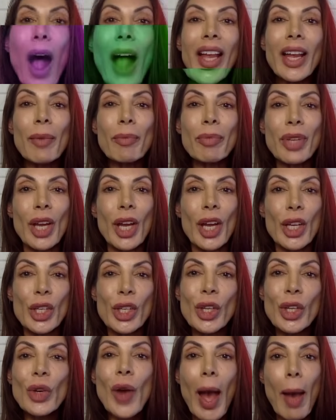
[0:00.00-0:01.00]
Welcome to
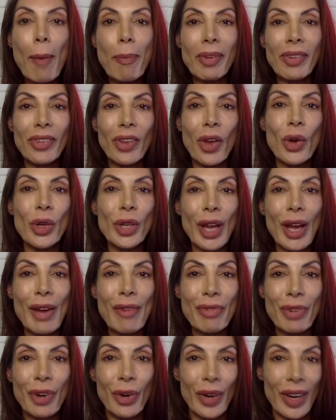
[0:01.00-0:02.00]
a new episode
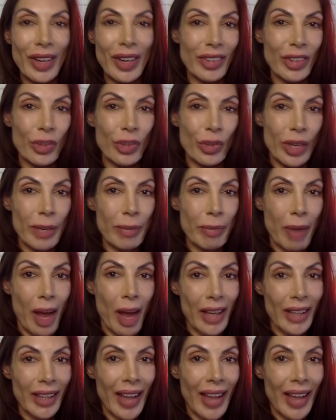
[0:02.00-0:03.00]
of Krazy Train
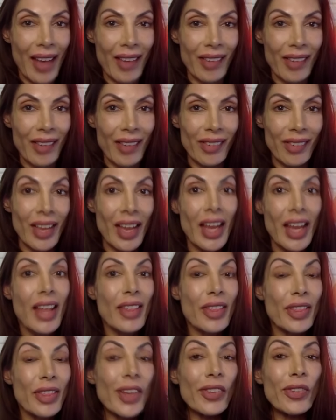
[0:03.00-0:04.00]
Podcast.
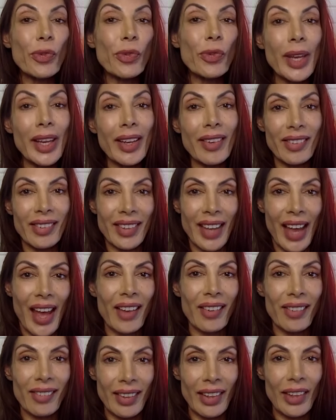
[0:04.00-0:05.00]
This week's
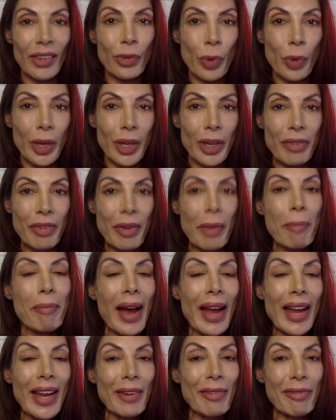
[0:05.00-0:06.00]
guest is one of
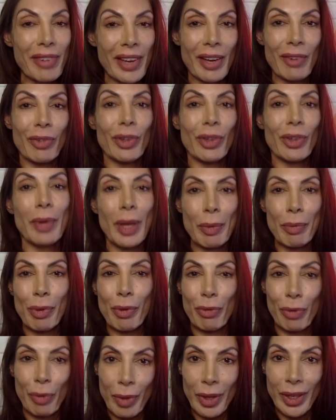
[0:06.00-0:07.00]
my favorite people
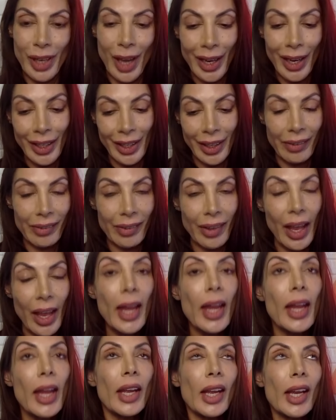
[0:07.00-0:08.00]
from the 90s.
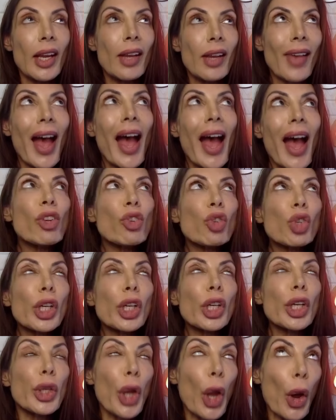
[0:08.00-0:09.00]
He's actually
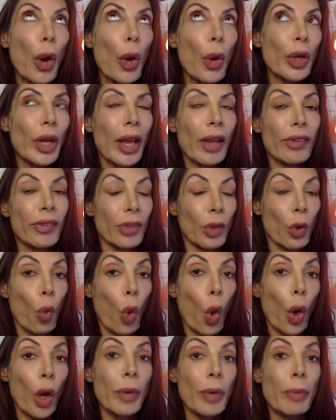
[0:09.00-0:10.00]
known as the
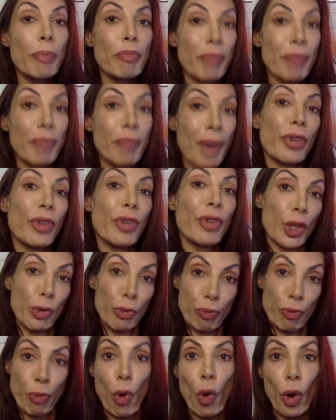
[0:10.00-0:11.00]
Warren Buffett
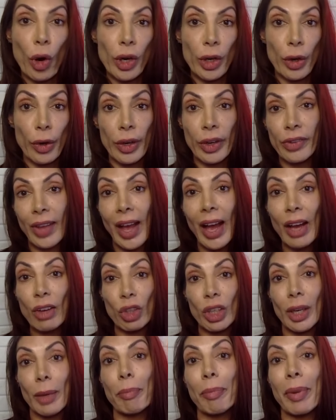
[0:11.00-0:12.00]
of porn, or he's actually
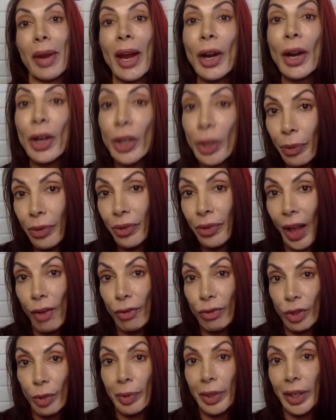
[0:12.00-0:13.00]
compared
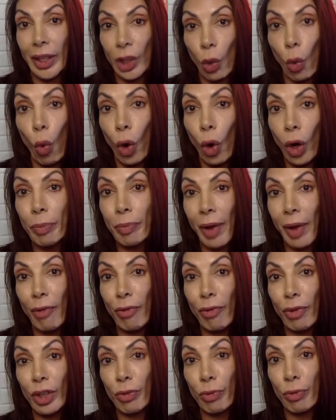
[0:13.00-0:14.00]
himself to being the Warren
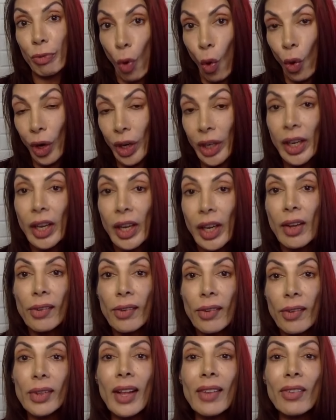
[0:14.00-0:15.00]
Buffett of porn.
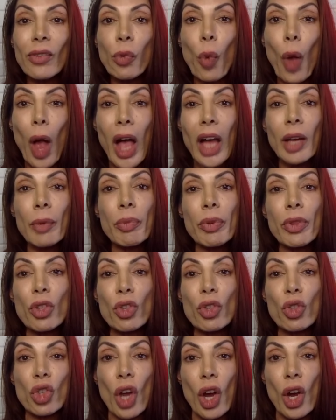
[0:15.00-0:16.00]
So let's welcome to the
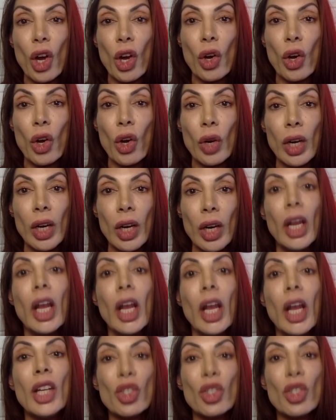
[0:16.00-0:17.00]
show
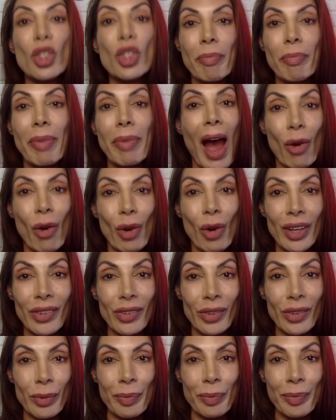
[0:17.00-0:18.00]
Jim Powers.